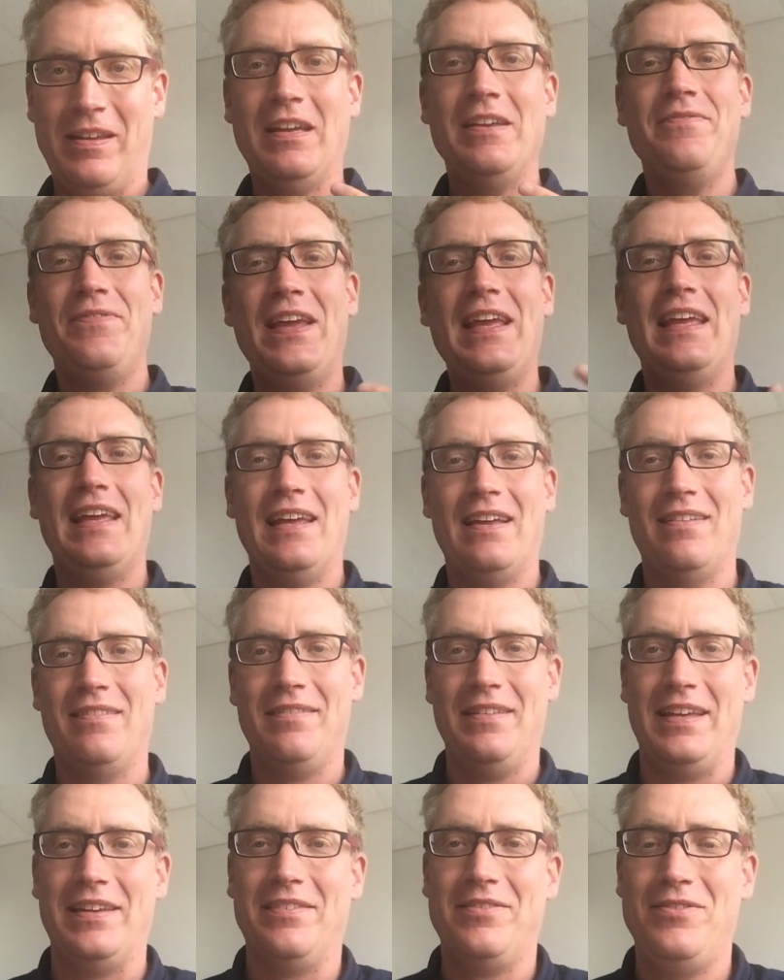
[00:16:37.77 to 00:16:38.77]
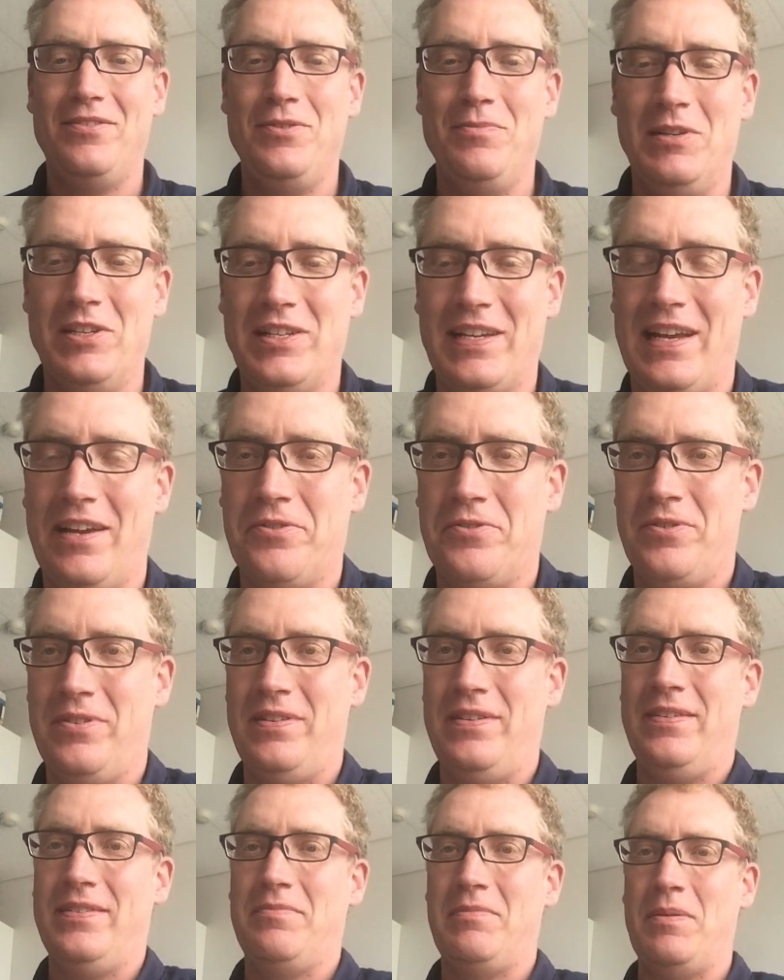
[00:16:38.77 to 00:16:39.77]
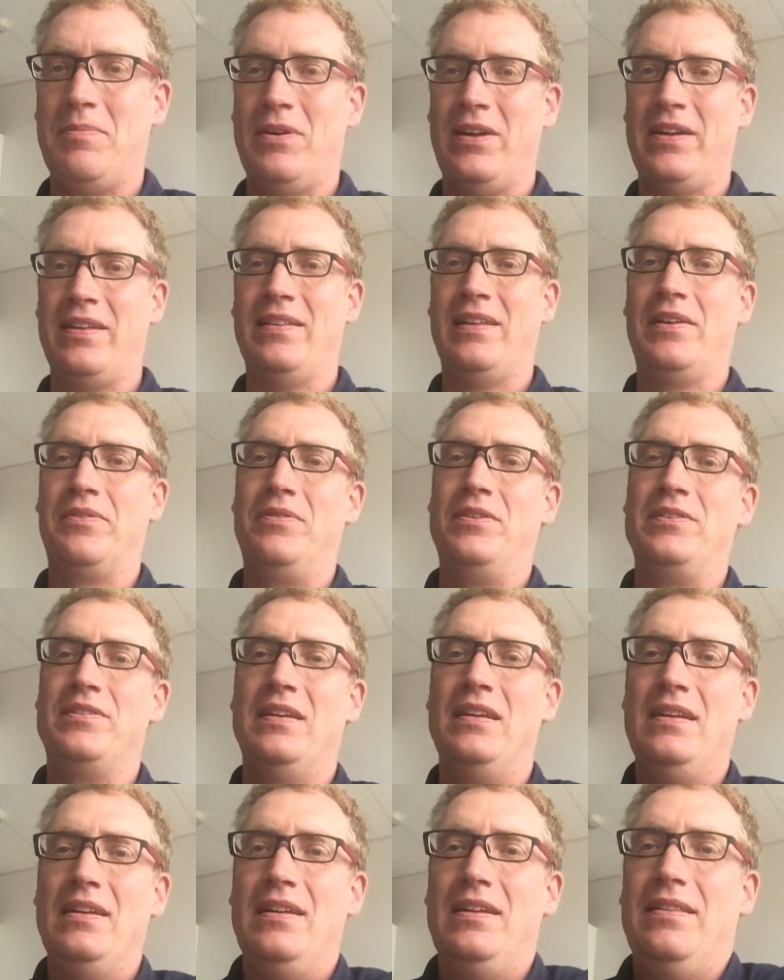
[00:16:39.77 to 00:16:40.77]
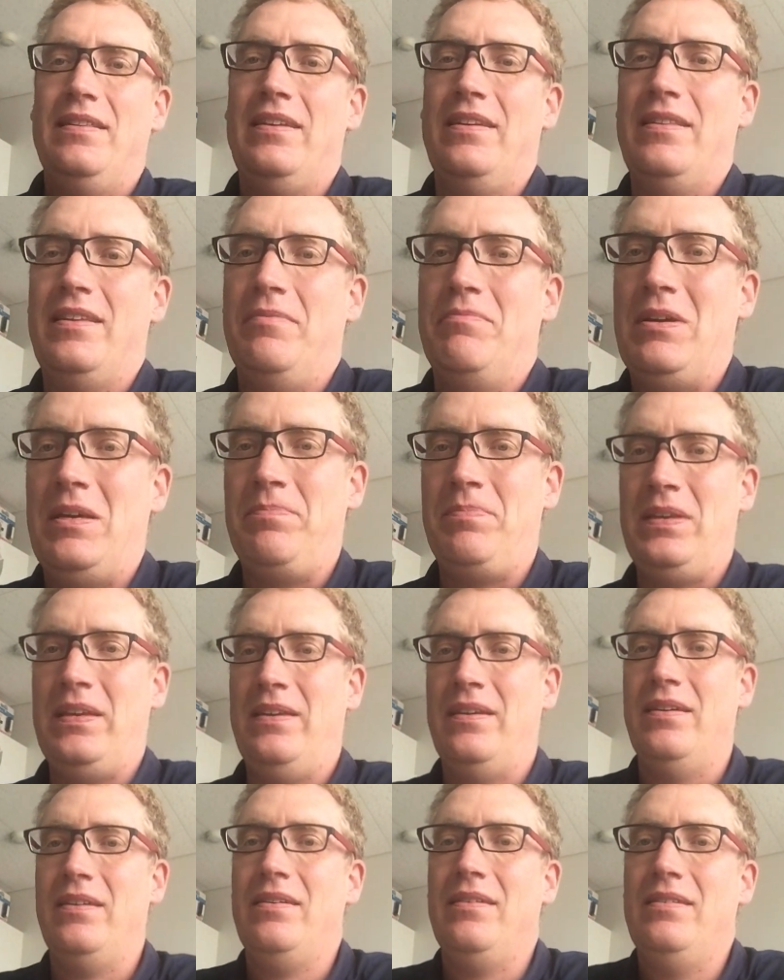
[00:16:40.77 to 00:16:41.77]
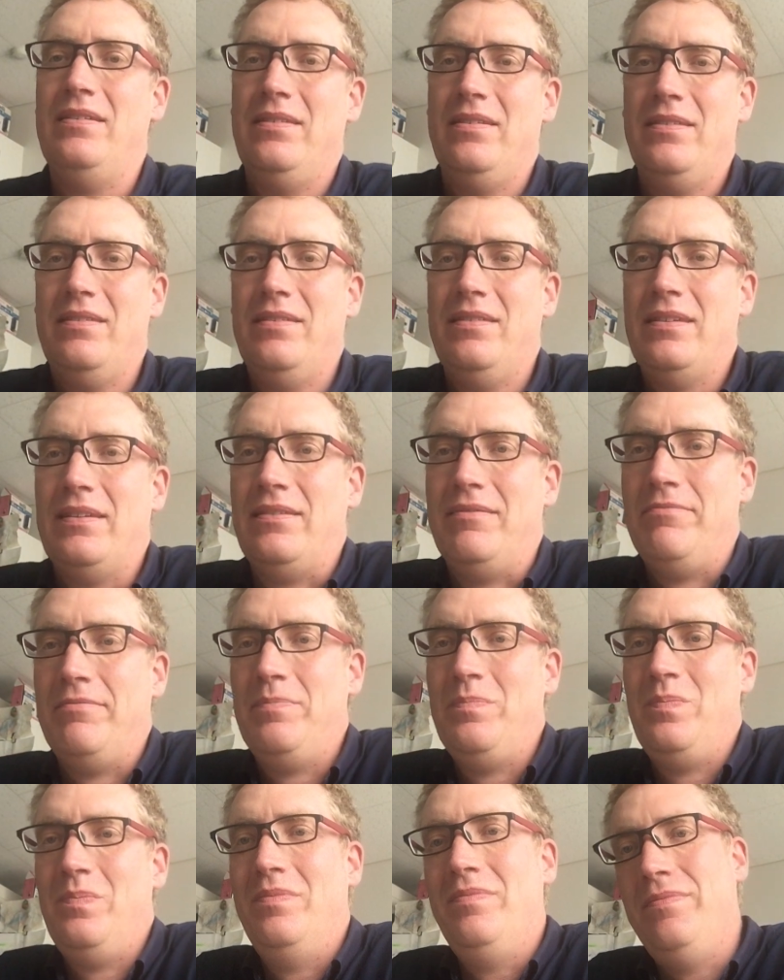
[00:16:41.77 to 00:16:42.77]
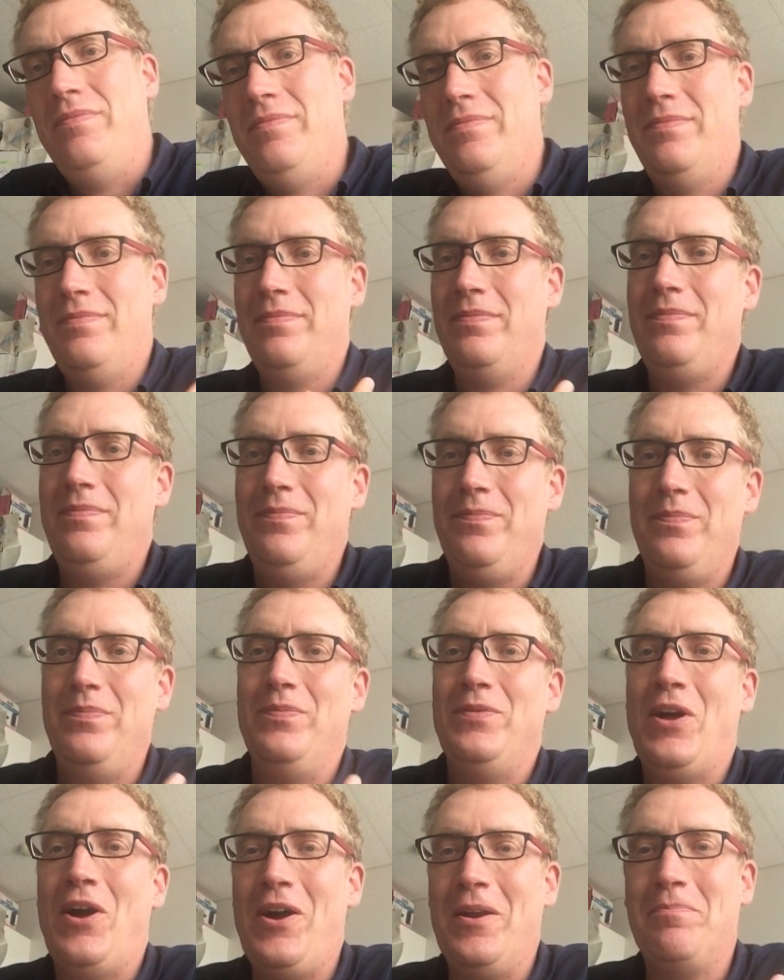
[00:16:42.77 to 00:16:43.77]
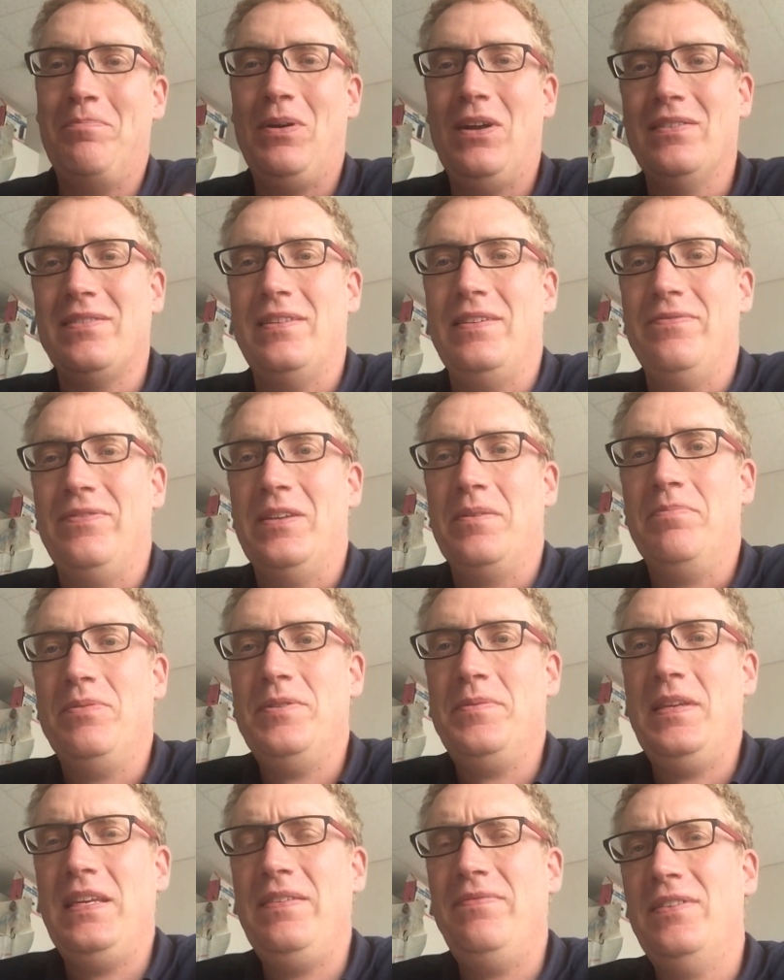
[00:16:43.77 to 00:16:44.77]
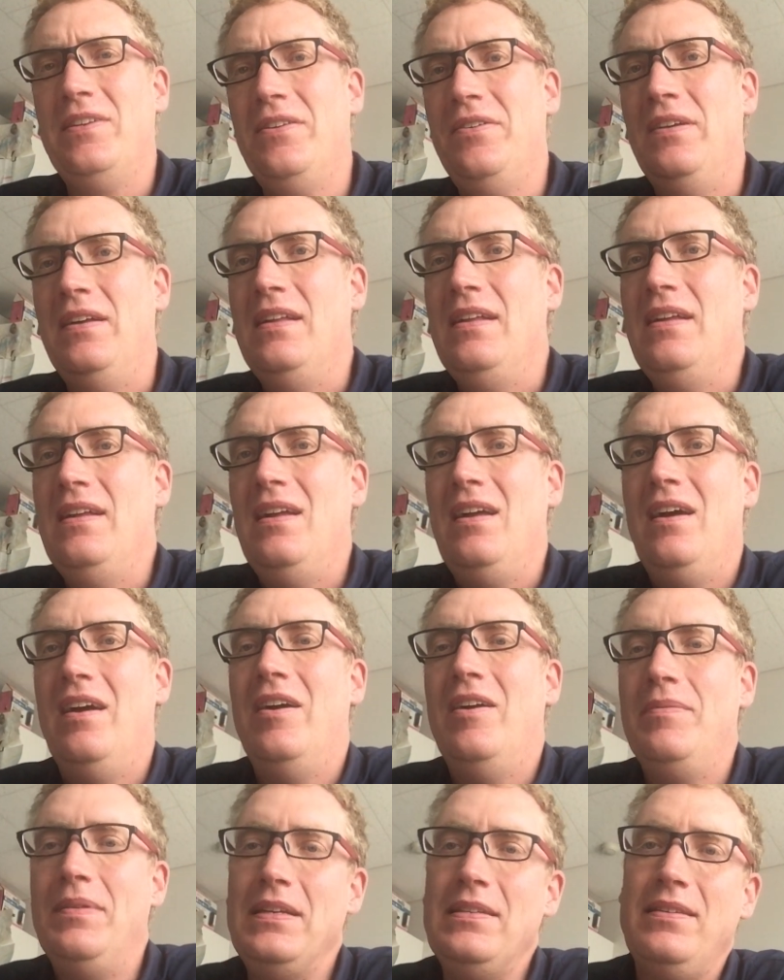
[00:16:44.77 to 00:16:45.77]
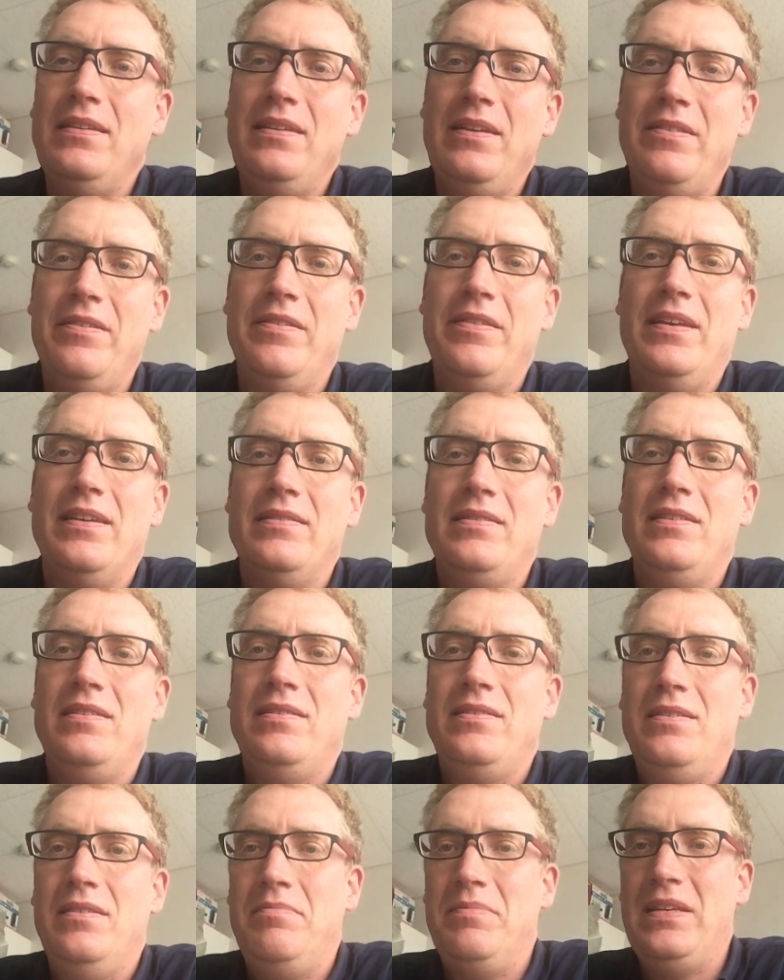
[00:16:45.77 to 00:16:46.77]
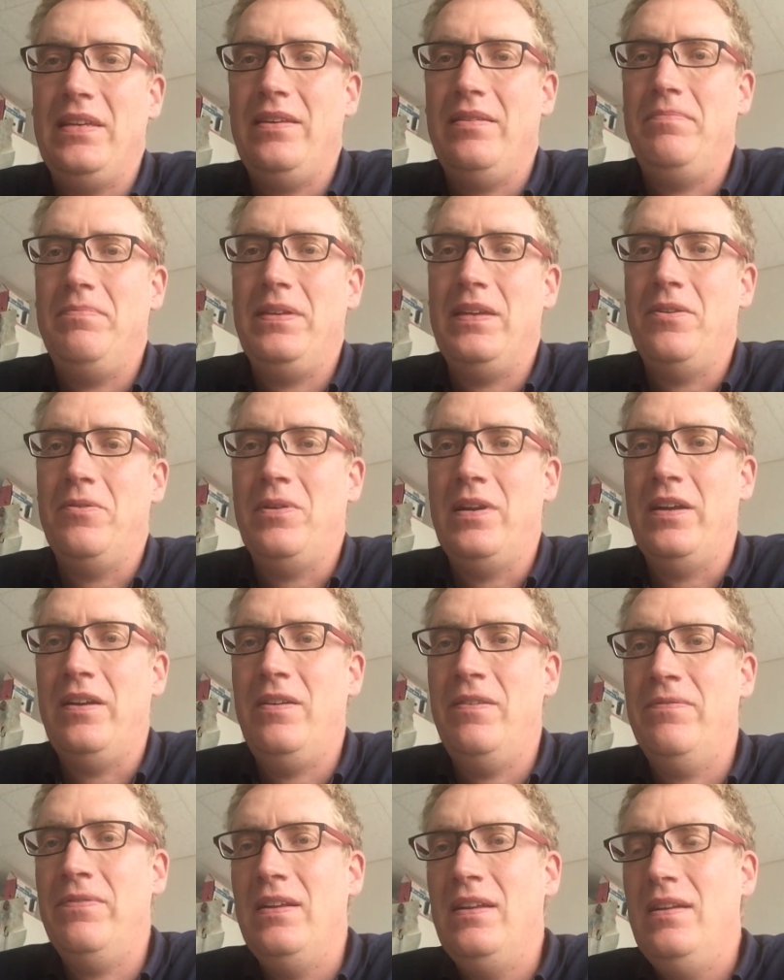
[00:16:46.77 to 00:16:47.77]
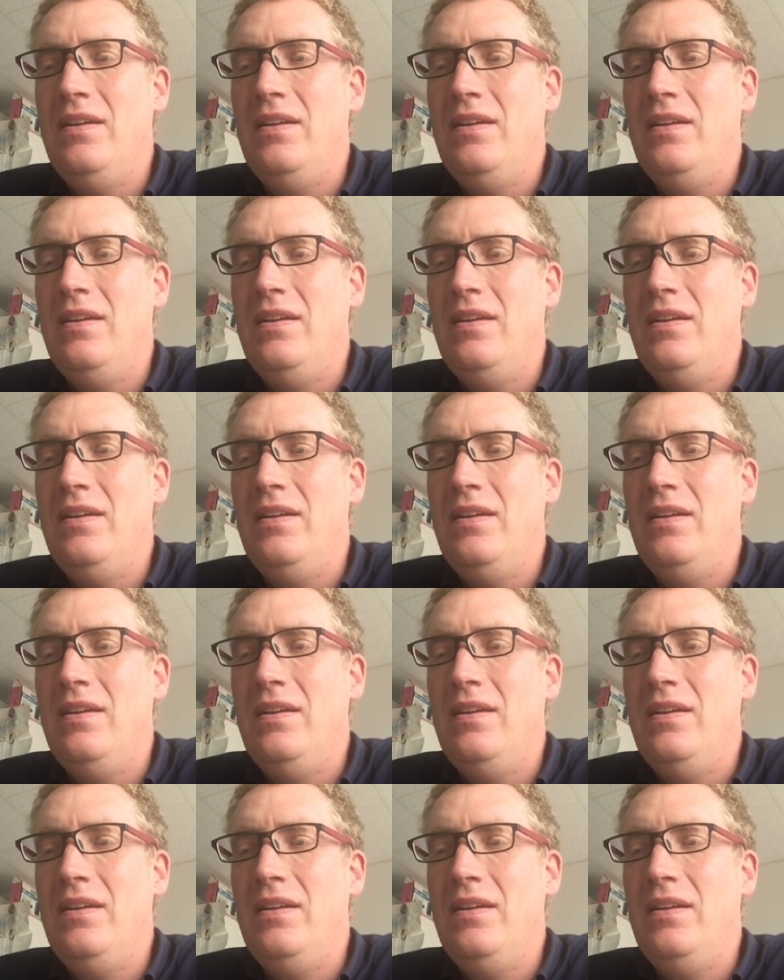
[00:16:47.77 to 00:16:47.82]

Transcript: conveying like too much casualness in my body language, that might be like not positively perceived. So it's another thing to be aware of.